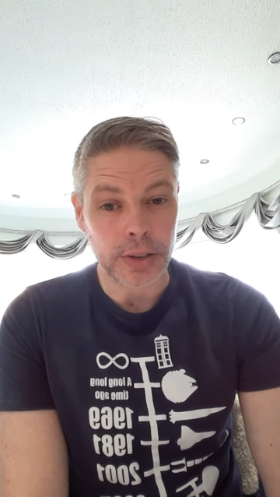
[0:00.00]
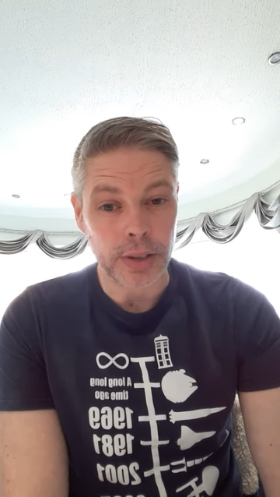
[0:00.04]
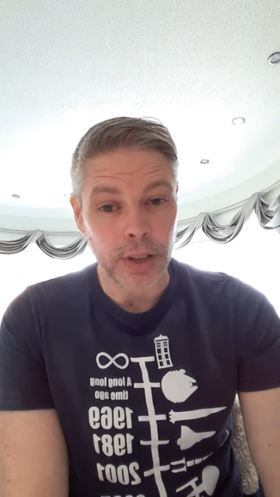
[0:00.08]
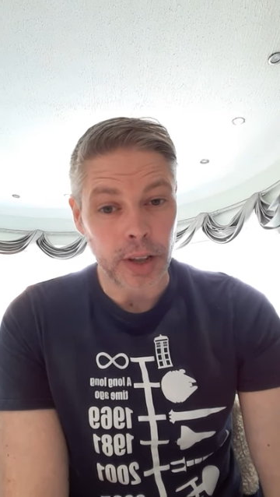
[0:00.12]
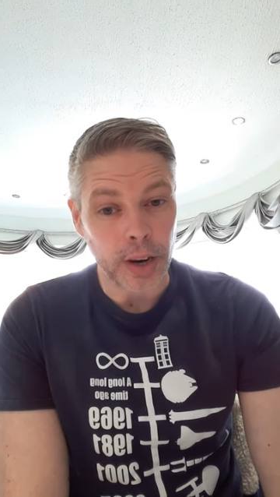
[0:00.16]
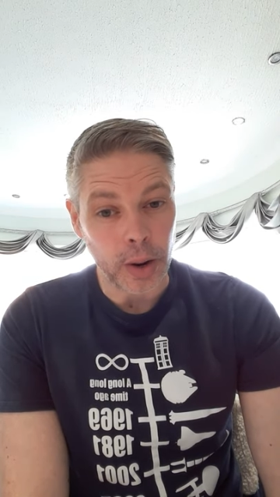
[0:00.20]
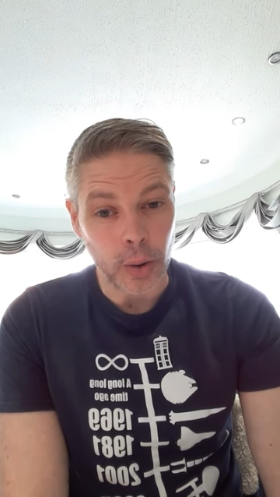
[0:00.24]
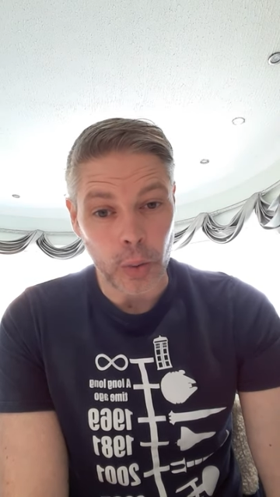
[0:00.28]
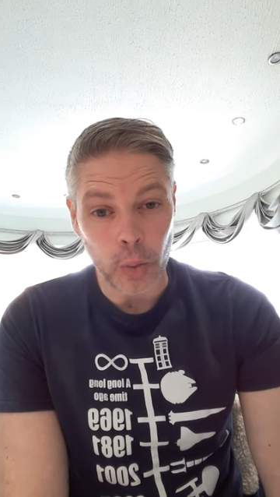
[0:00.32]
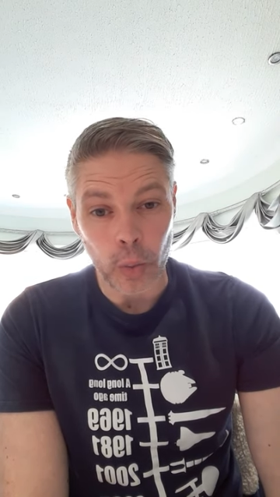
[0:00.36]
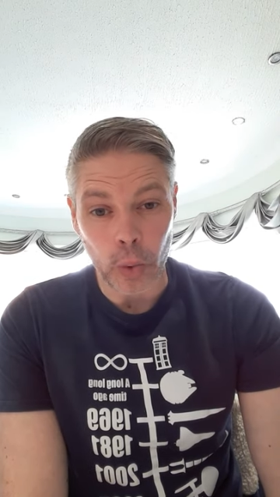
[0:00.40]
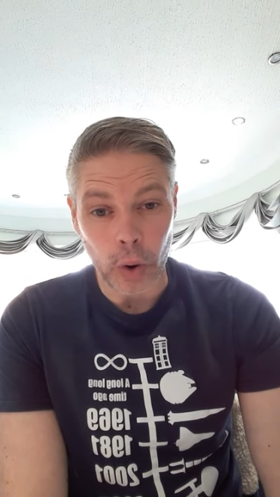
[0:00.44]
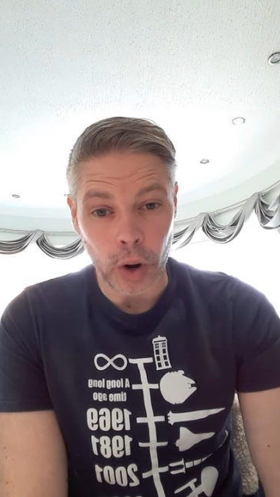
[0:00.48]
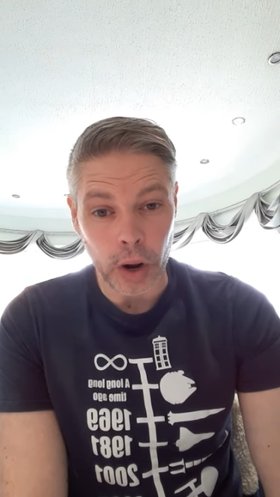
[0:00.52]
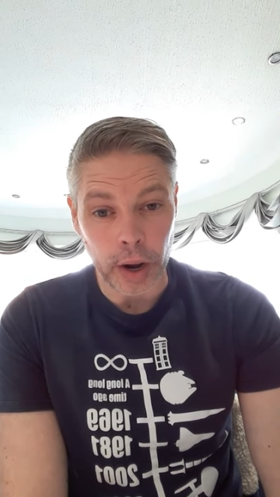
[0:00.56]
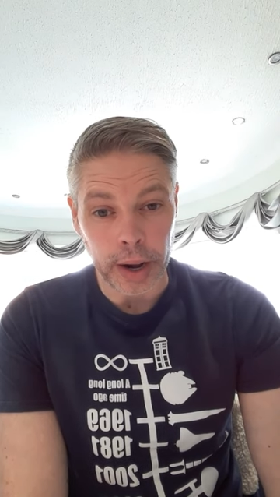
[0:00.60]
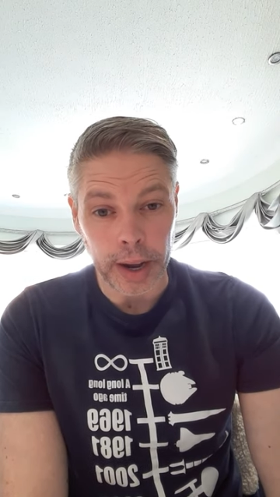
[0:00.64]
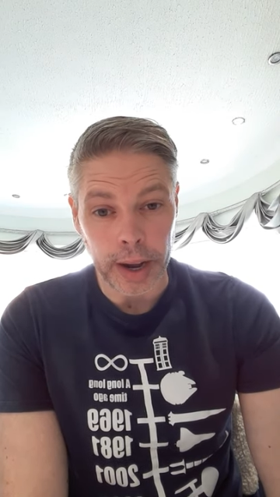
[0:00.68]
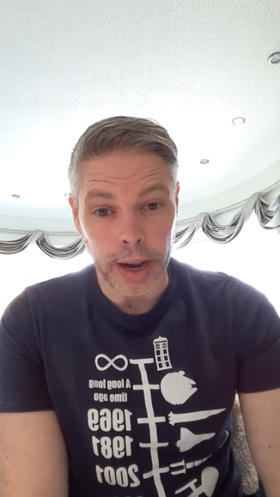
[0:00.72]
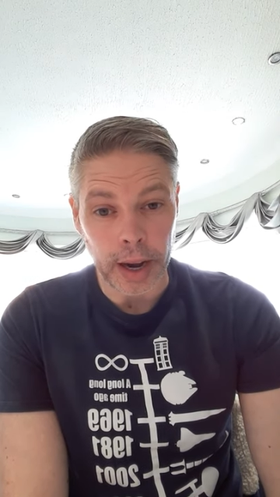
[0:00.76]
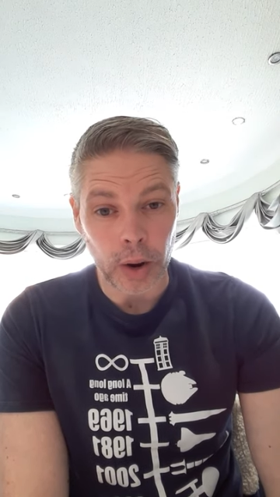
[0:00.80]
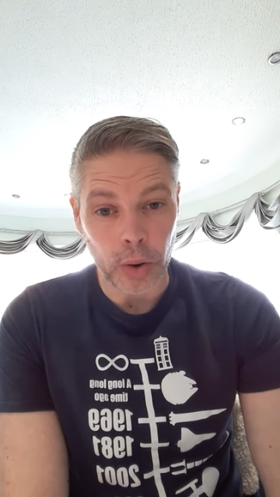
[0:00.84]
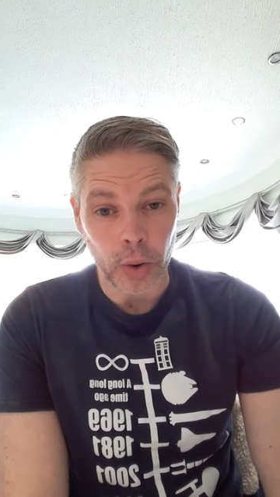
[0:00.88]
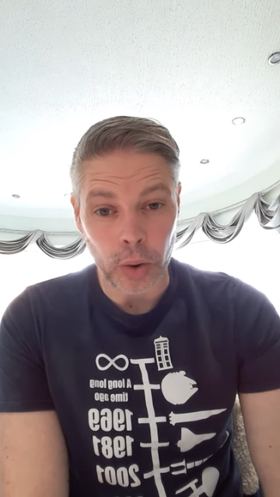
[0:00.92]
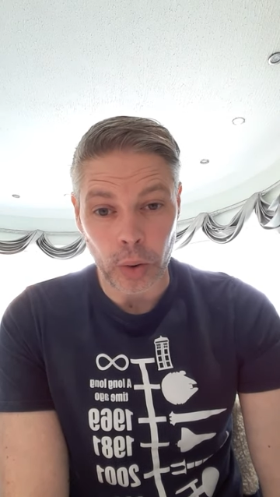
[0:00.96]
that it will work
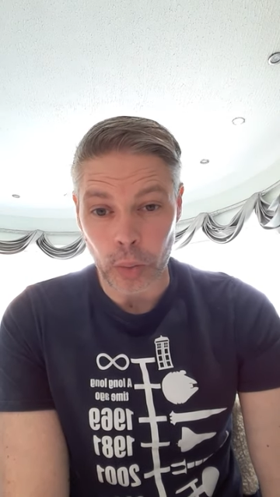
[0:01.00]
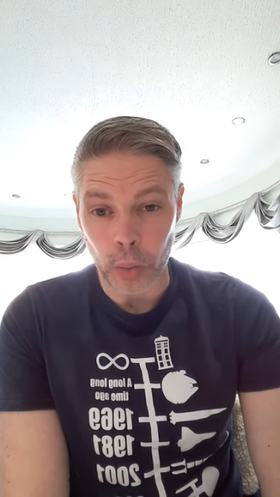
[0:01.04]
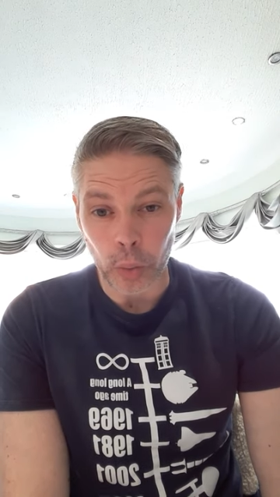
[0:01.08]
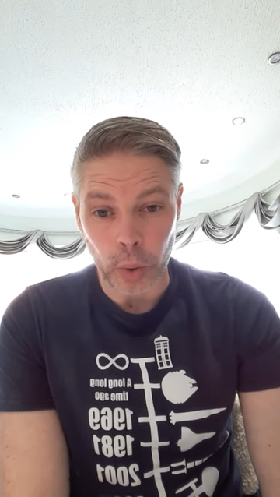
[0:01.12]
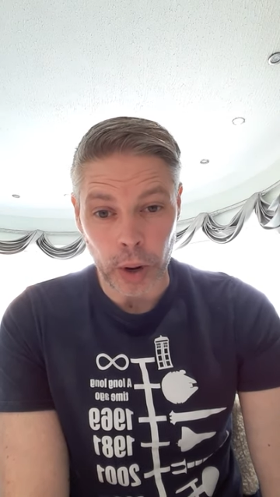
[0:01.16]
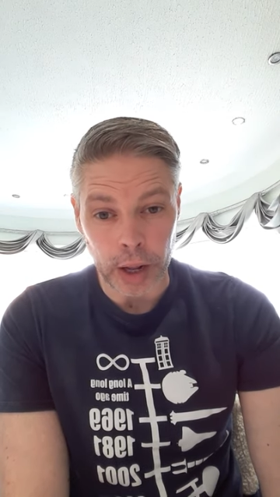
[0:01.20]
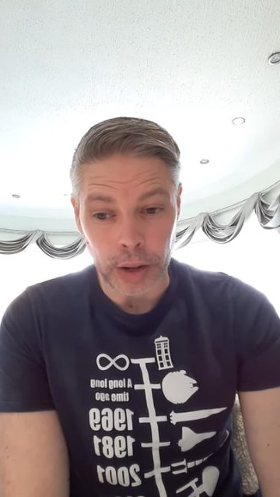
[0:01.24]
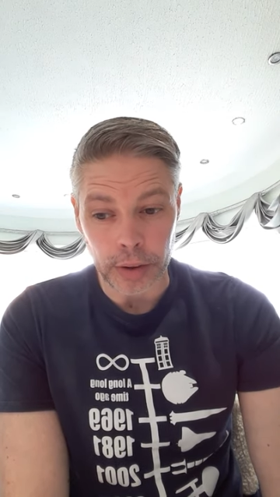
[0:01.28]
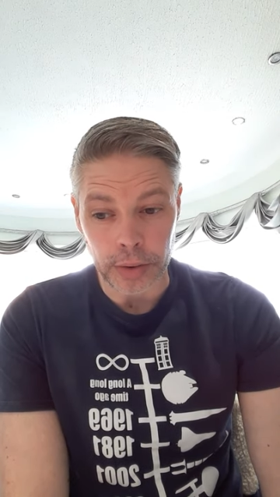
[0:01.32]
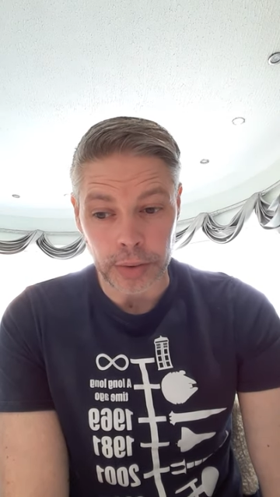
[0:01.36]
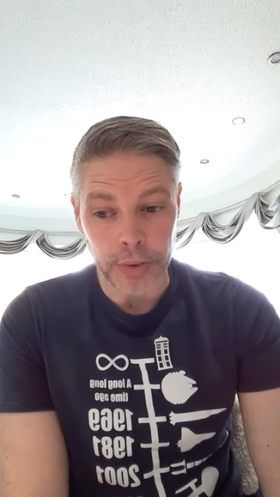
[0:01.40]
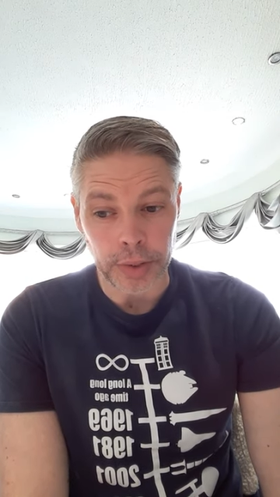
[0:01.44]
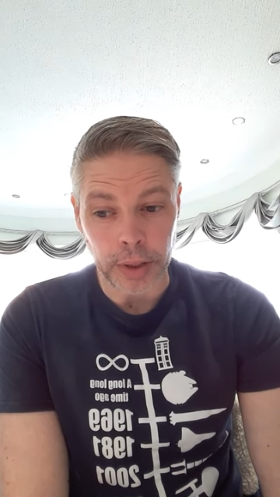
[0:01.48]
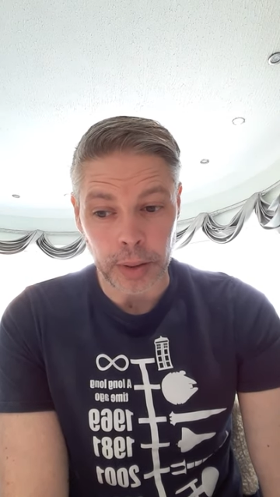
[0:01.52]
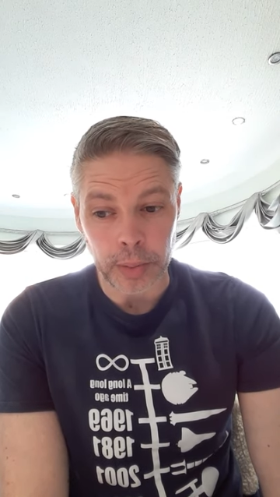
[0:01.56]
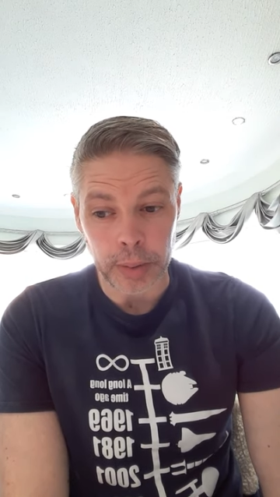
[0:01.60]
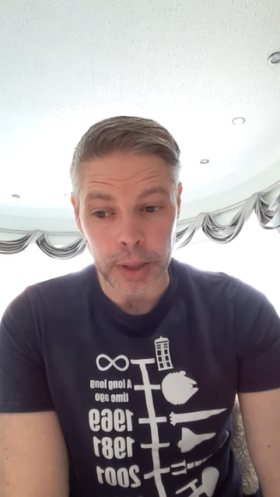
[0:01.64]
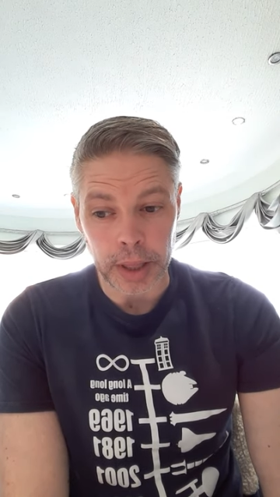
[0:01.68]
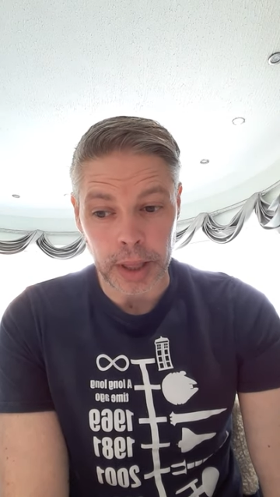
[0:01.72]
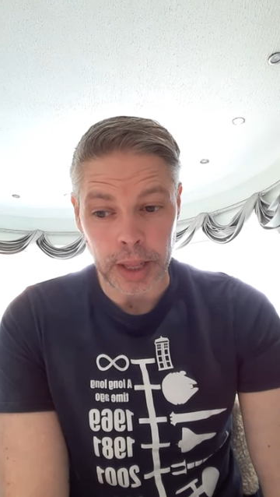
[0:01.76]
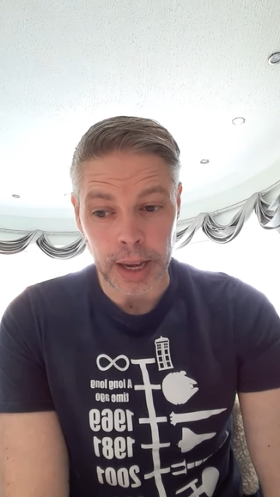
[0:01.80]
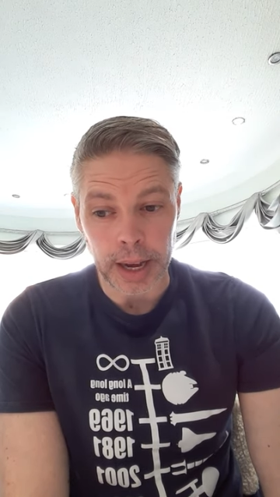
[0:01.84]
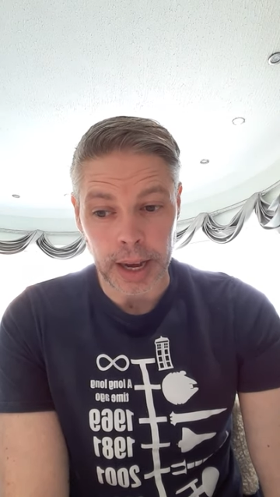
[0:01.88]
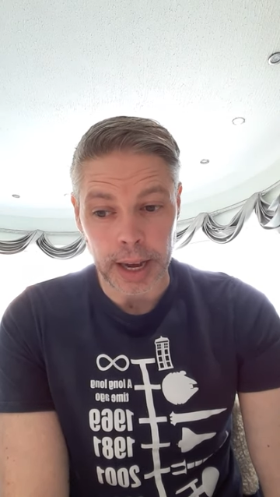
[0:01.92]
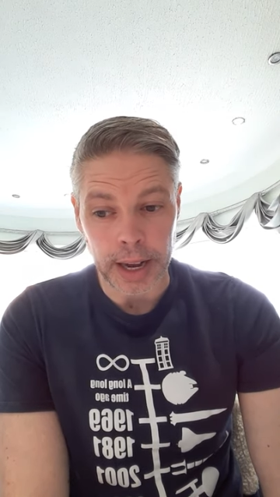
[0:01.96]
out well for them in
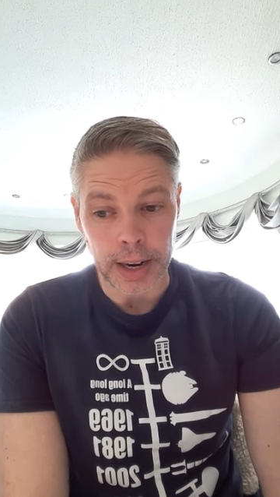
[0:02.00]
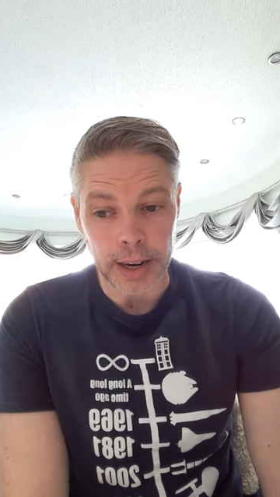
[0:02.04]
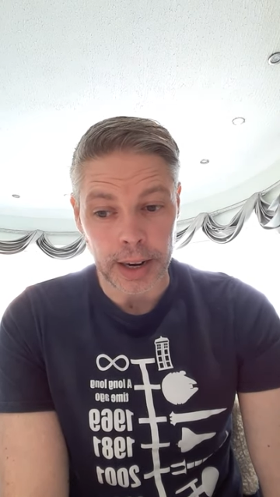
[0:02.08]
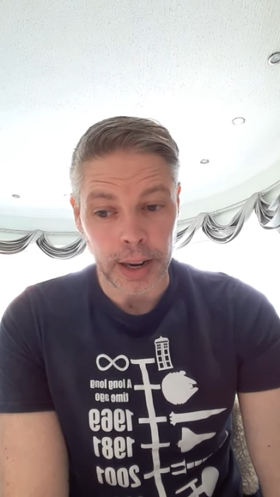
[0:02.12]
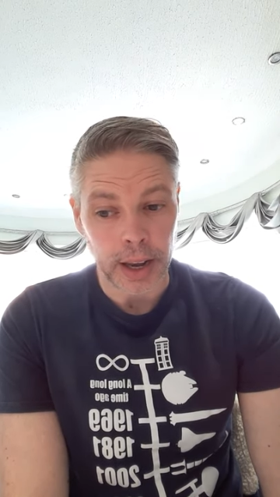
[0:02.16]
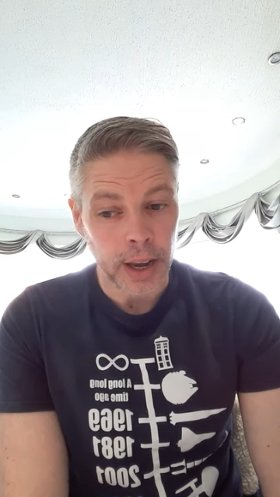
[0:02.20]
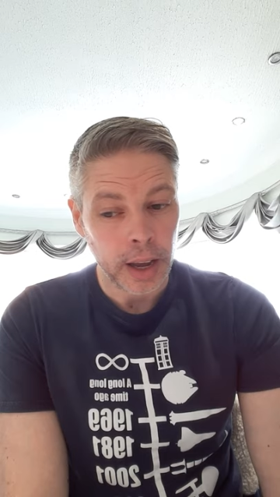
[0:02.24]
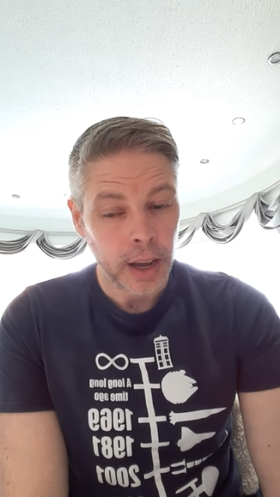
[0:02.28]
the end.